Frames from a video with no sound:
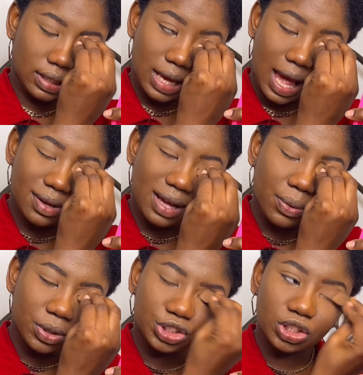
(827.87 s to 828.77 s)
I, I
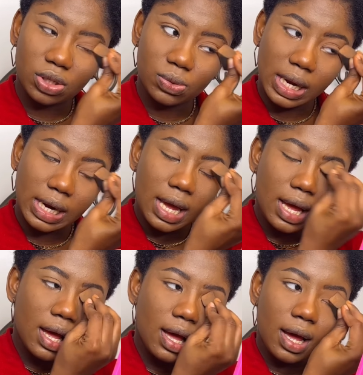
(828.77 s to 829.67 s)
was shocked when
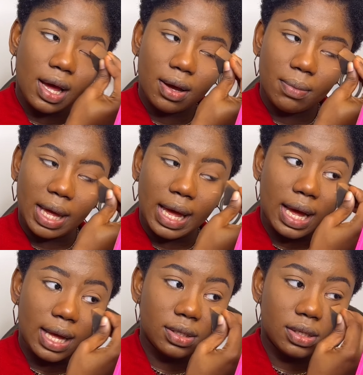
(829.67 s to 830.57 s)
my
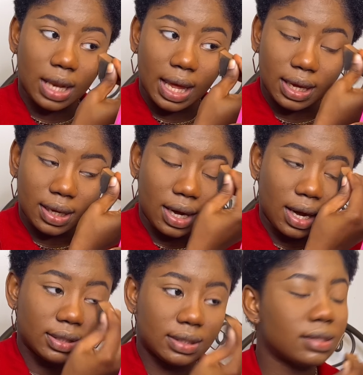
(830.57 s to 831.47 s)
aunt, like,
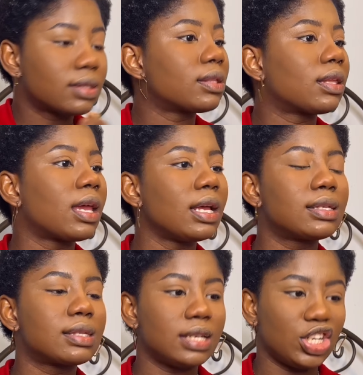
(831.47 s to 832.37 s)
her
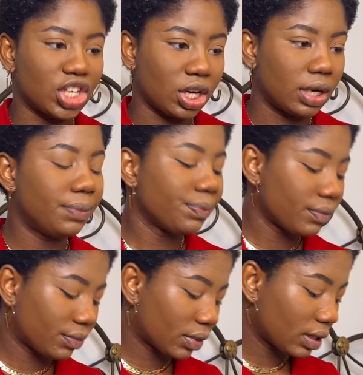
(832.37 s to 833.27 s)
kids teacher
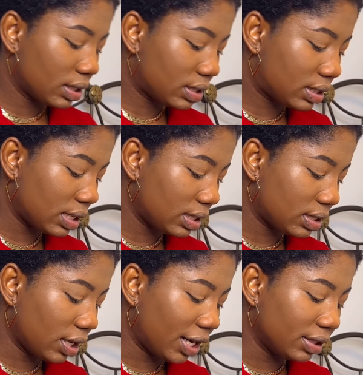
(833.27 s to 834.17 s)
sent
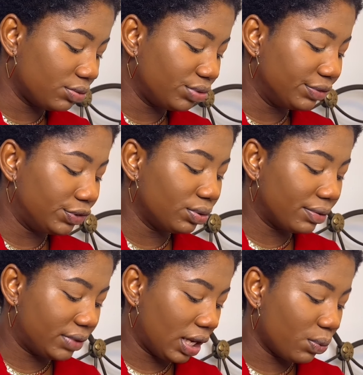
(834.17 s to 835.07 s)
her the review
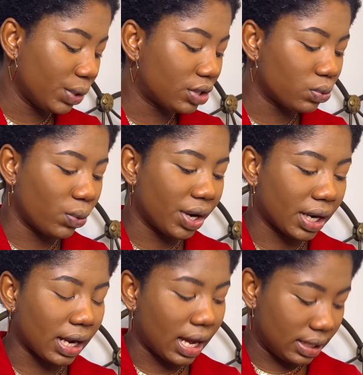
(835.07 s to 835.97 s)
of their week's
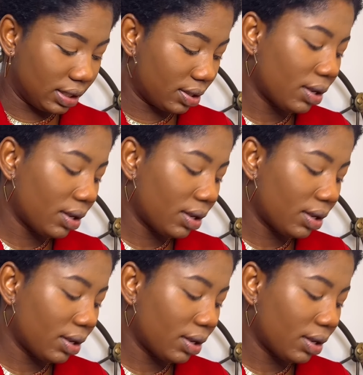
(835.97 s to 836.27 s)
work and